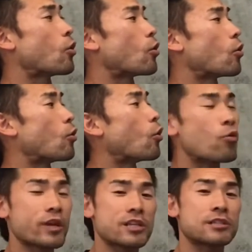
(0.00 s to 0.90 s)

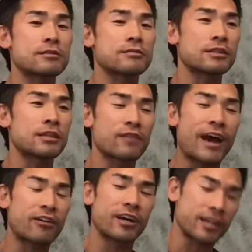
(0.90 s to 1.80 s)
always give
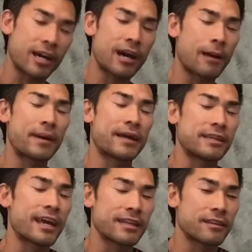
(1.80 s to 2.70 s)
out a cup at
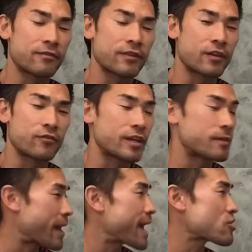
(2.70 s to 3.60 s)
the end of every
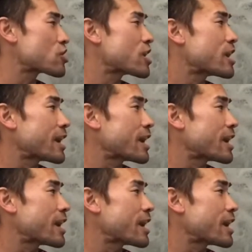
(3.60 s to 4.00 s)
match?